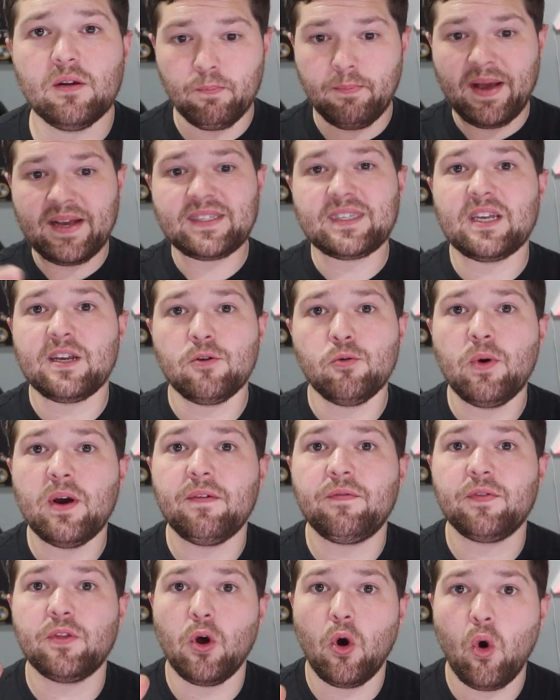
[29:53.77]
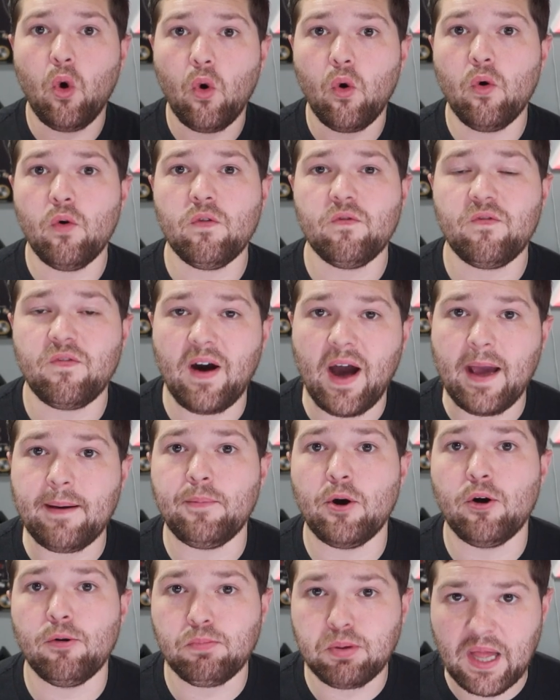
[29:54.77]
messing with the whole
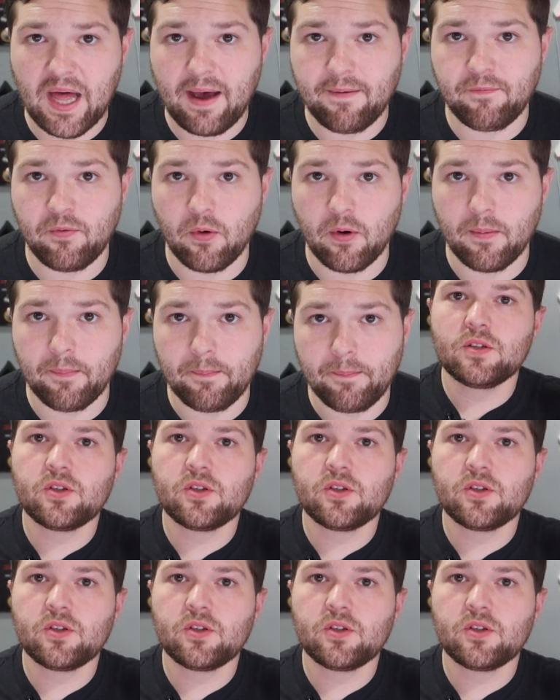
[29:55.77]
Vibo platform.